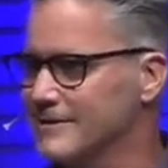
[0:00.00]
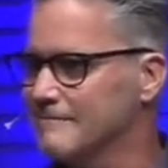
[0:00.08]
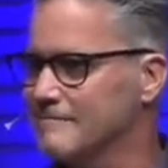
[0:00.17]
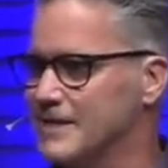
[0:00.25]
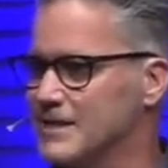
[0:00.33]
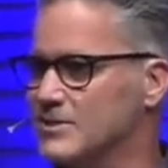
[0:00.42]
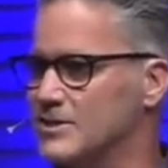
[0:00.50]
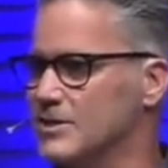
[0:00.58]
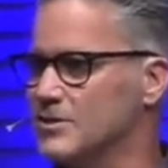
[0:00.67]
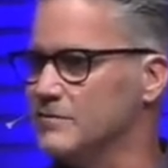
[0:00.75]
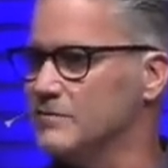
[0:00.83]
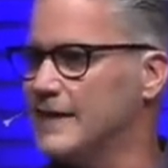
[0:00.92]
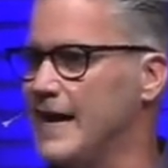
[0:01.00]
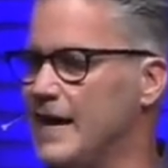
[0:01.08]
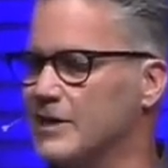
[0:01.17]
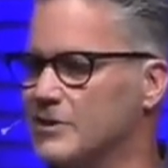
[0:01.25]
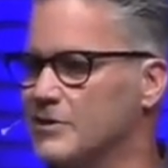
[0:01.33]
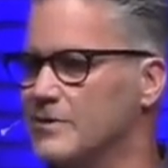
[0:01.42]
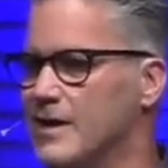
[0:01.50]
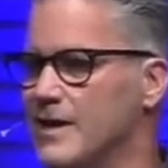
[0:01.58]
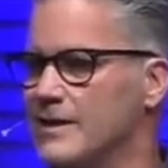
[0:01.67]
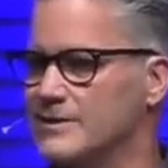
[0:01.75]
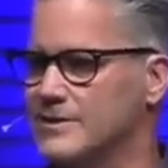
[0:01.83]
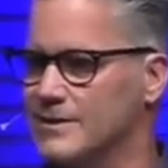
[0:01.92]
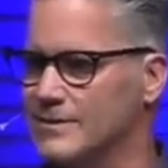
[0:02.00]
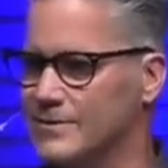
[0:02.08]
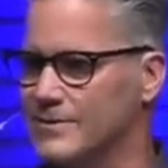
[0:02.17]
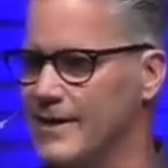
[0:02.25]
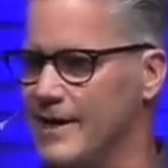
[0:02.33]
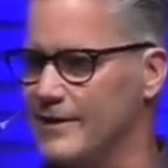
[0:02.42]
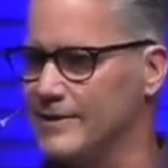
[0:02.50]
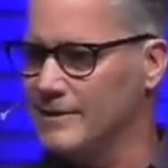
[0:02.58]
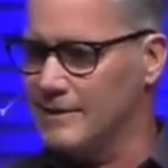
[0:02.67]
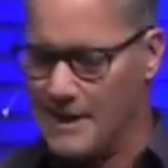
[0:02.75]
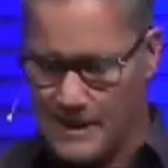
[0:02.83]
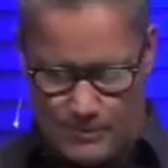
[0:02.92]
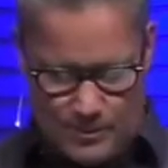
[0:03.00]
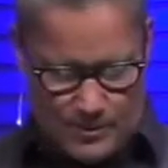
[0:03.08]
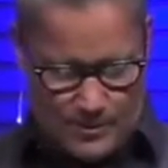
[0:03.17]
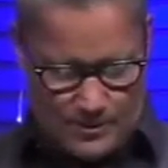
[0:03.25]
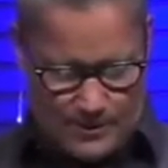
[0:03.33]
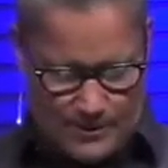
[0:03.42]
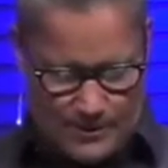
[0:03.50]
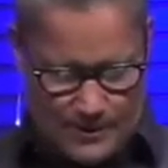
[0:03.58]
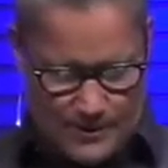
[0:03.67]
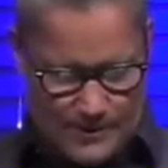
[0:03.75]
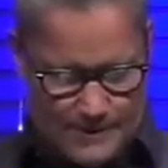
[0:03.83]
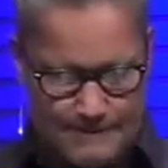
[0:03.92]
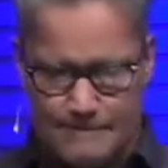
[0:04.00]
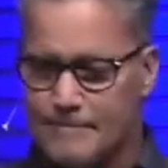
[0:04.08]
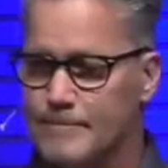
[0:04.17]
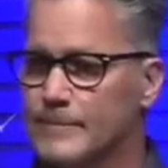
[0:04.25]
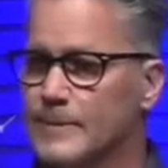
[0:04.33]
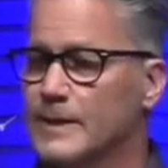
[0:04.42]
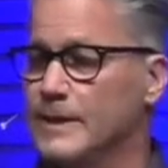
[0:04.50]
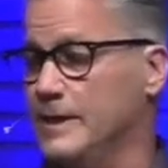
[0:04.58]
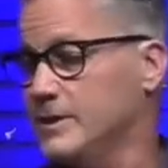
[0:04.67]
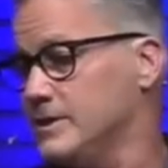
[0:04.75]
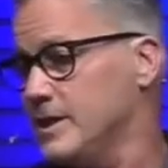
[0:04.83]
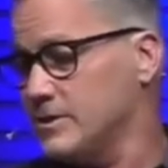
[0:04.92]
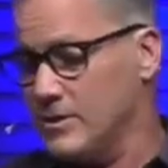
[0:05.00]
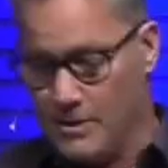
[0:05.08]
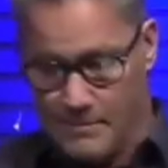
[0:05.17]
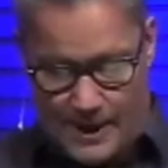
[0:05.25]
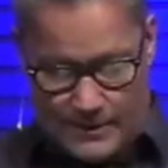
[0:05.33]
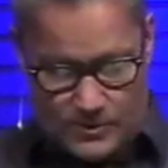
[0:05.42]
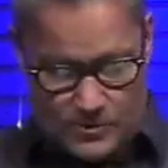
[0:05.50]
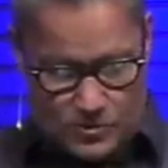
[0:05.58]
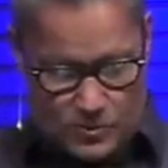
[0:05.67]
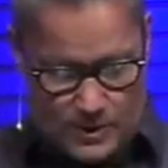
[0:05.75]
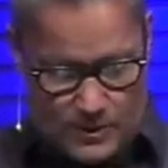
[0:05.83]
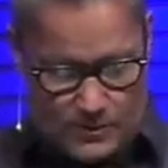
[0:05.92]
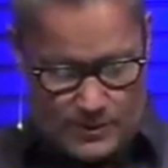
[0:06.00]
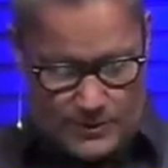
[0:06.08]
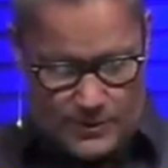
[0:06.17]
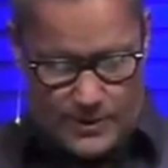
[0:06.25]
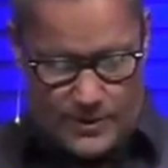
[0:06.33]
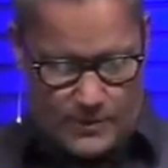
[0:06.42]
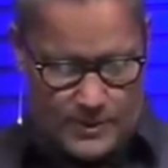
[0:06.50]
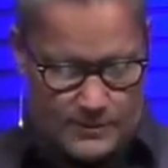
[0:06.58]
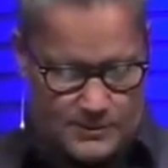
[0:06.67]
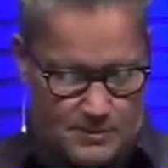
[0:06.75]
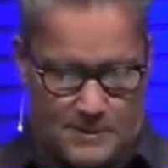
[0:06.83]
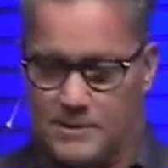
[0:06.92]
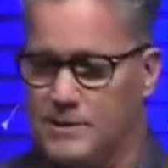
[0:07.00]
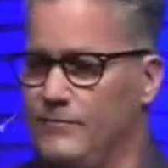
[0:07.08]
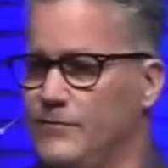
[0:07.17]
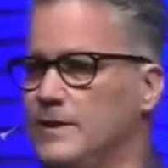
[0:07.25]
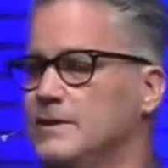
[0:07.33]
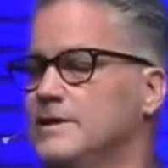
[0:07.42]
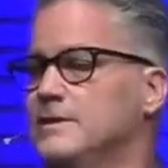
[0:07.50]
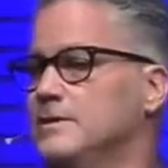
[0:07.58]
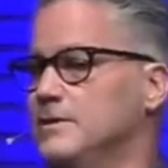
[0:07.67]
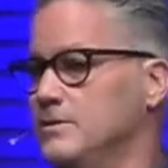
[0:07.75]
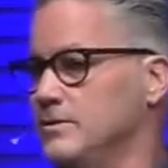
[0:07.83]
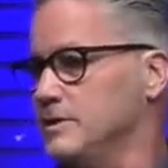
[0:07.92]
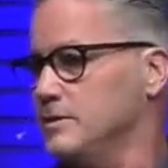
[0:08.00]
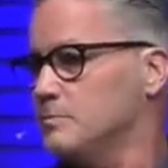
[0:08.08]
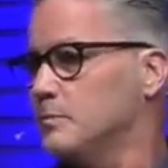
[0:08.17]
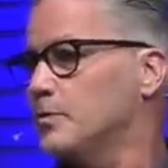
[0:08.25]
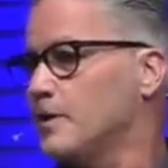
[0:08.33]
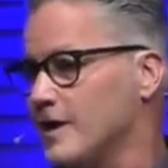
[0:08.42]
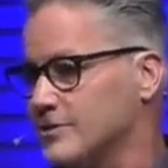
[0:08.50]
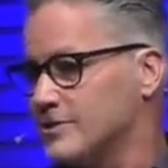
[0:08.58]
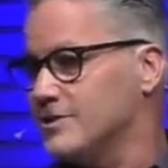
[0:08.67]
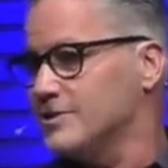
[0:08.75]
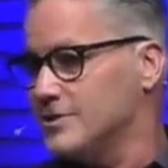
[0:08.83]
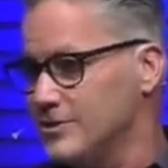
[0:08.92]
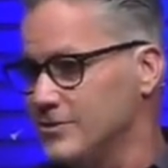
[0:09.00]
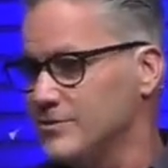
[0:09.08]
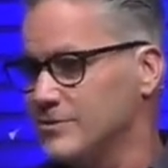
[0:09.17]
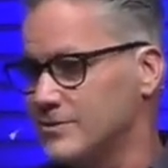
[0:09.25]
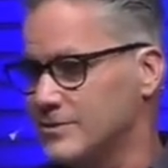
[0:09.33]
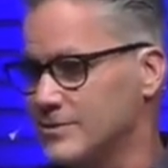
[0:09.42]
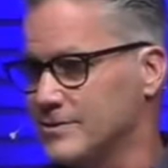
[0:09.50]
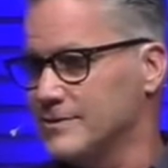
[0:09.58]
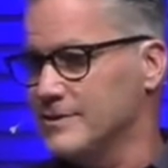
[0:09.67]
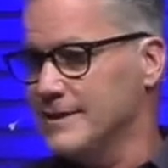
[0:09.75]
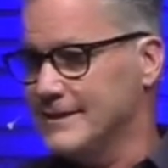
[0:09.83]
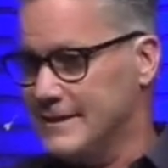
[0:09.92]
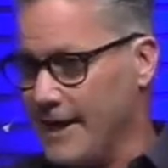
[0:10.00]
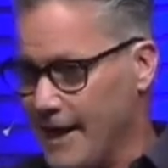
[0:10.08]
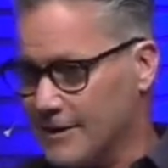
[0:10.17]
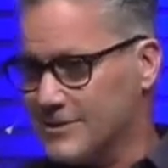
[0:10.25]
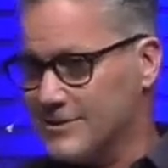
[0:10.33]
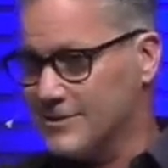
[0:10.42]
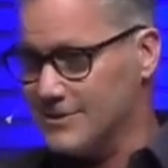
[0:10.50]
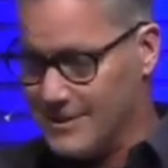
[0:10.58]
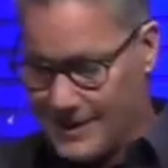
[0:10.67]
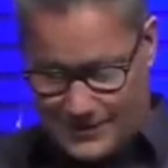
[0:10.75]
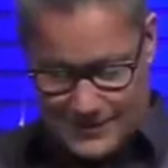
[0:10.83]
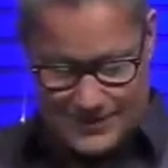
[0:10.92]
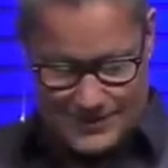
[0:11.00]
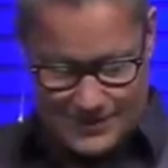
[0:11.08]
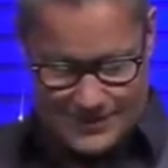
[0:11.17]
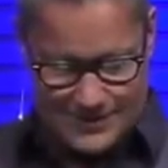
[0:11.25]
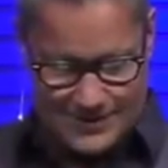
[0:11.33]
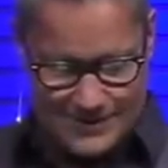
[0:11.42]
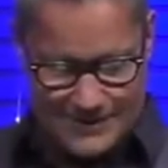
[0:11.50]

these that you've categorized under that label. And he says there in Matthew 21:31, specifically, you know, these prostitutes and tax collectors,